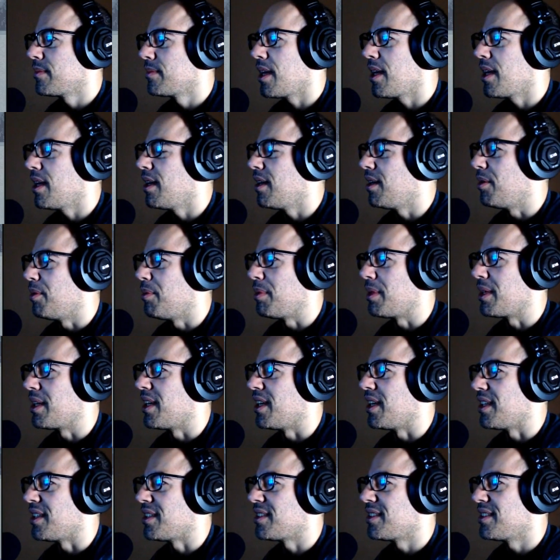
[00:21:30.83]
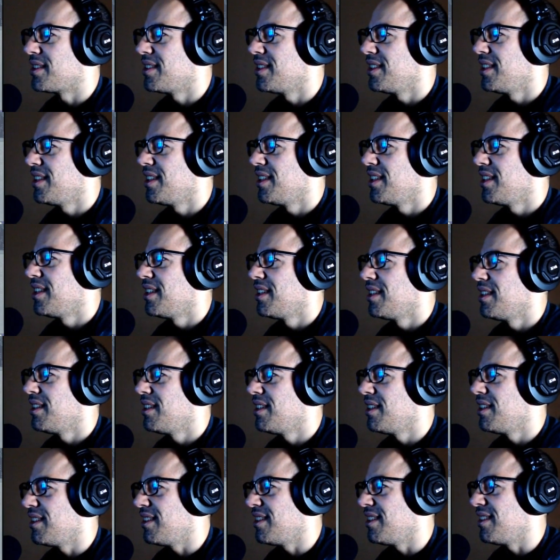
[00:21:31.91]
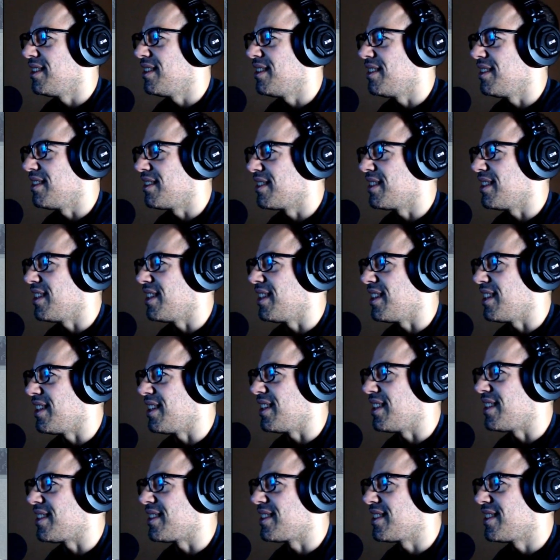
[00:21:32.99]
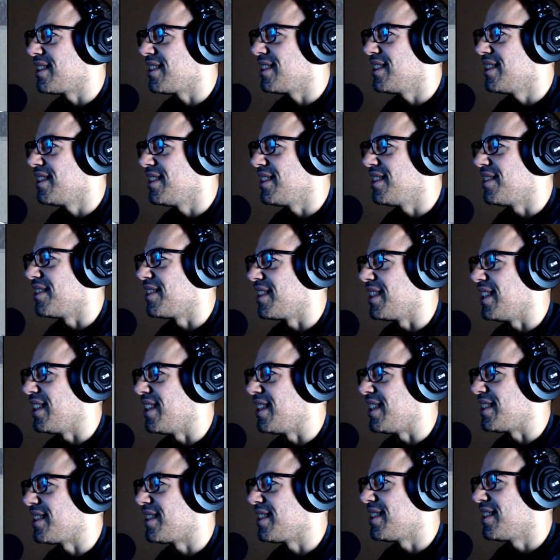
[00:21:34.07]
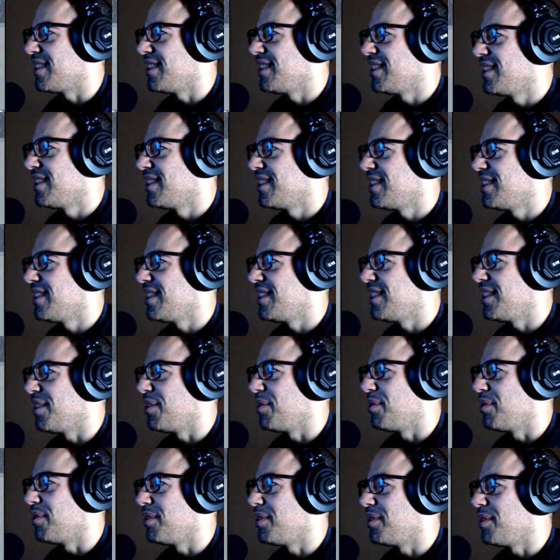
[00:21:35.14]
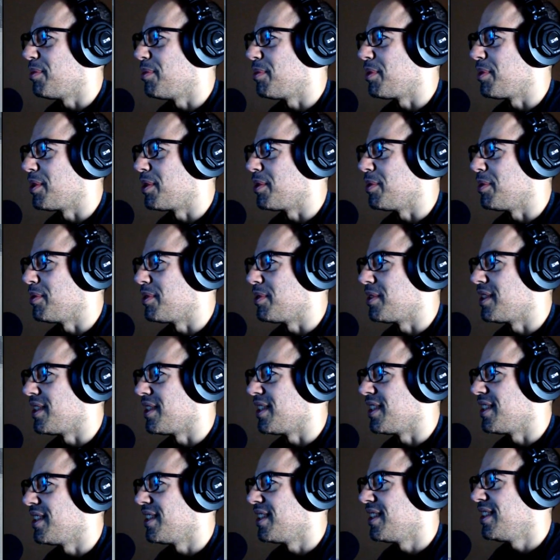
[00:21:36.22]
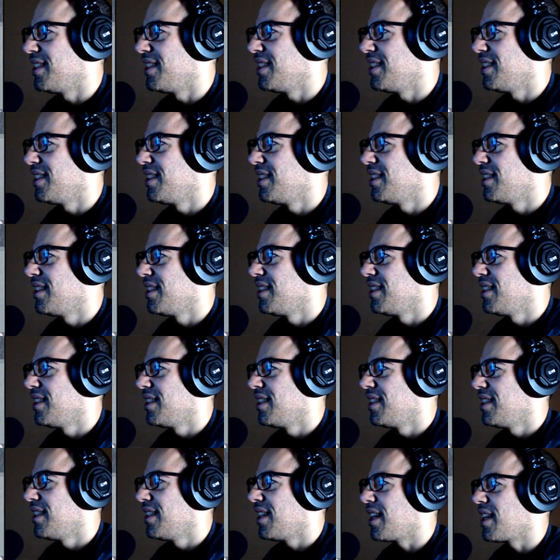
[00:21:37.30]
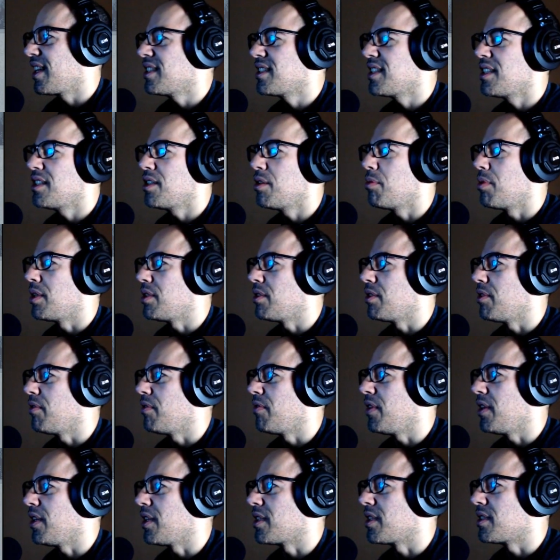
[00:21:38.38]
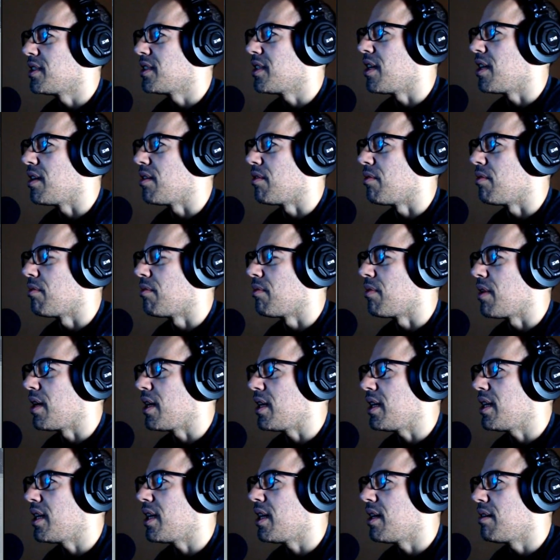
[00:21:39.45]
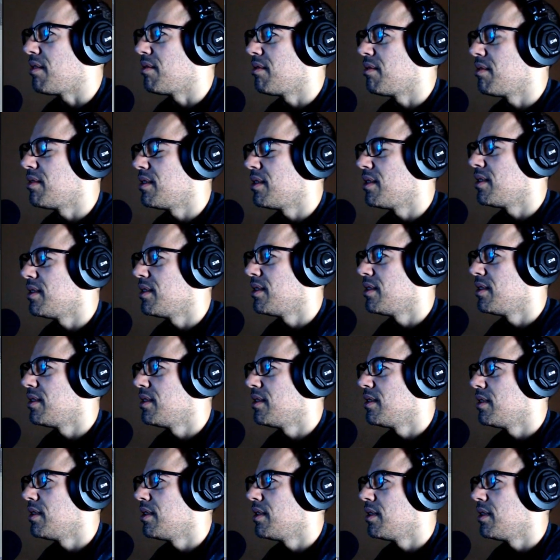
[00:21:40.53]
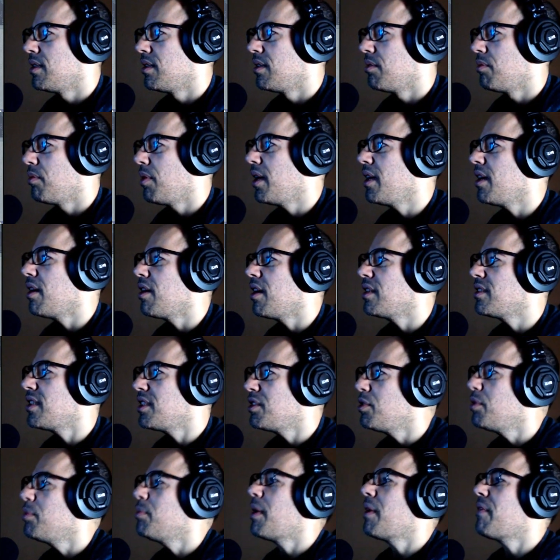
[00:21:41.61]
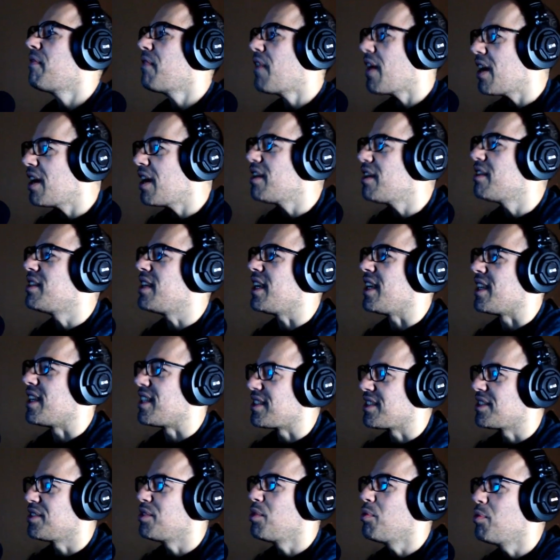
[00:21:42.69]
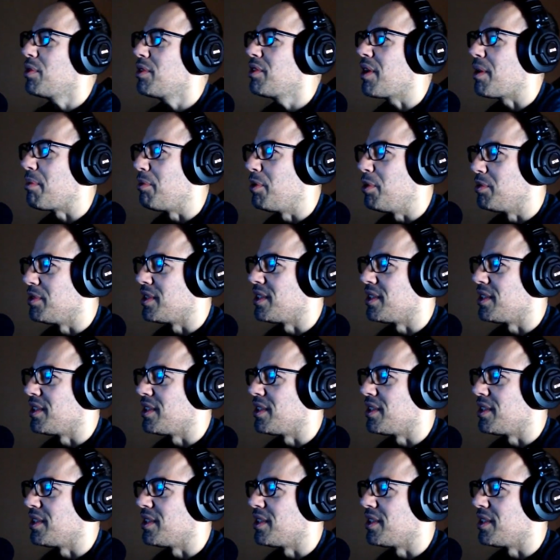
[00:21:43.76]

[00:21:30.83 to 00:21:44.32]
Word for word: Oh my gosh, oh gosh, oh gosh. No, no me gusta. I guess I don't want to do a Phoenix Down right now. Why aren't I doing my fire dance? No wonder I'm losing.